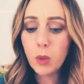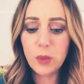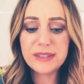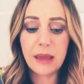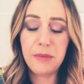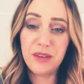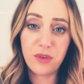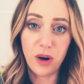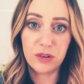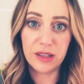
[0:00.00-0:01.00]
what does that mean for
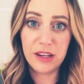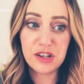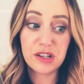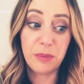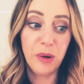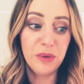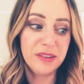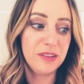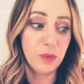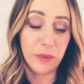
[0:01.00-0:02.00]
our relationship? Oh,
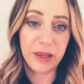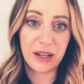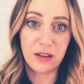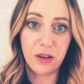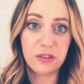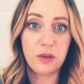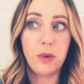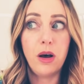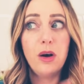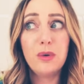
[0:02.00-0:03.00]
this is why we get along so
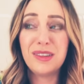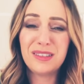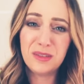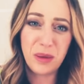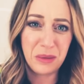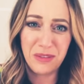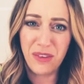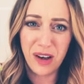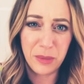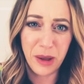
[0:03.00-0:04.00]
well. Oh, this is why we
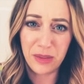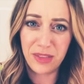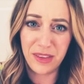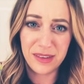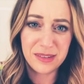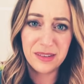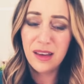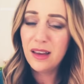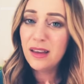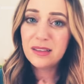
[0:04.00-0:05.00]
fought about this
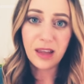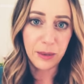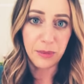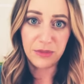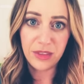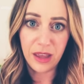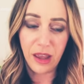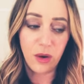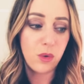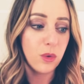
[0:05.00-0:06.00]
type of
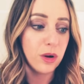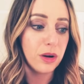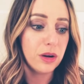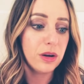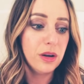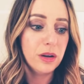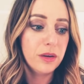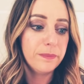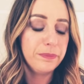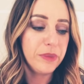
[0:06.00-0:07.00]
thing or,
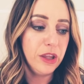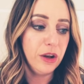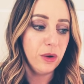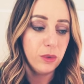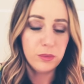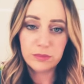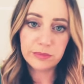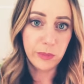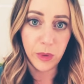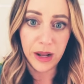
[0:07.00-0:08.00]
you know,
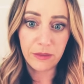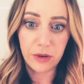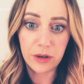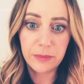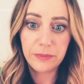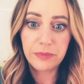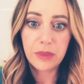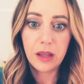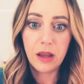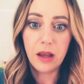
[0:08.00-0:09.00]
whatever.
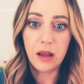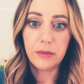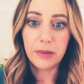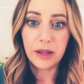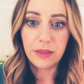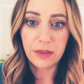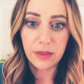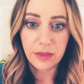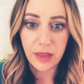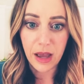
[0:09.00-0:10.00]
Um, and I think
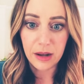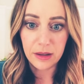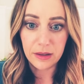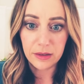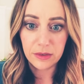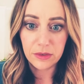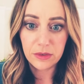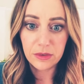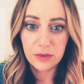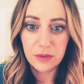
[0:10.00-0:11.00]
that that is,